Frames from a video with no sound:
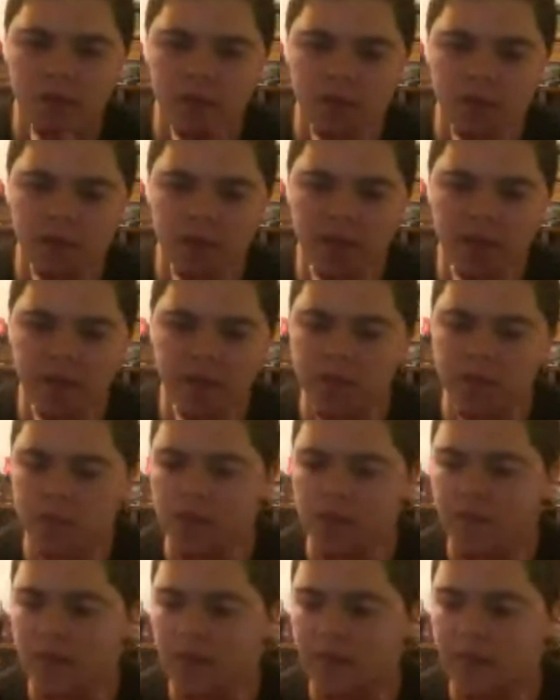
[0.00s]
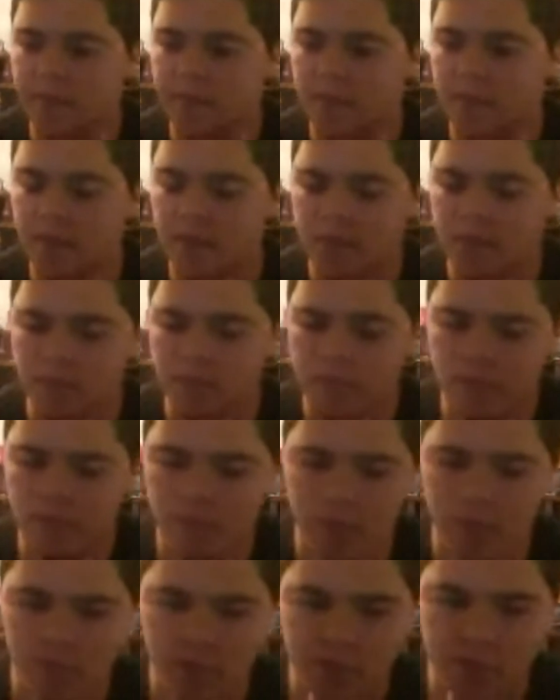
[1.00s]
you can lock yourself on him and then
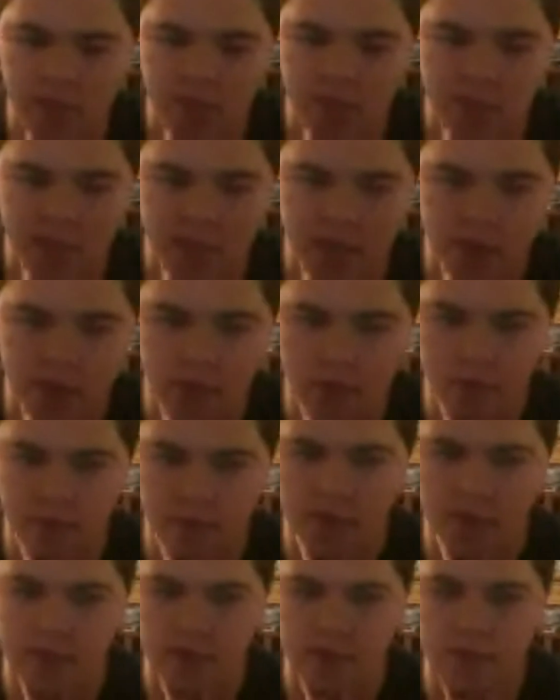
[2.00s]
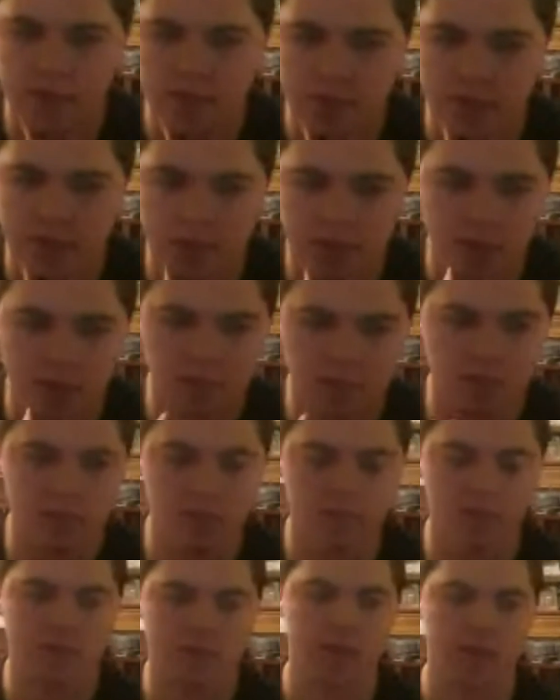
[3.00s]
proceed to get your reverses until you're
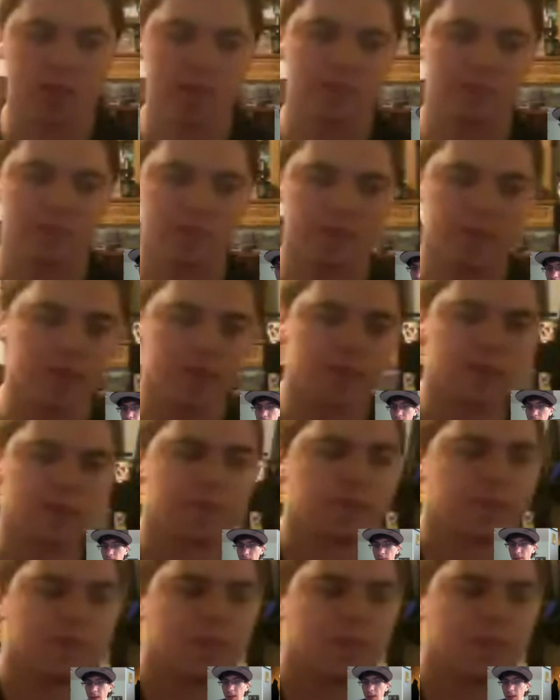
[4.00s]
set up for.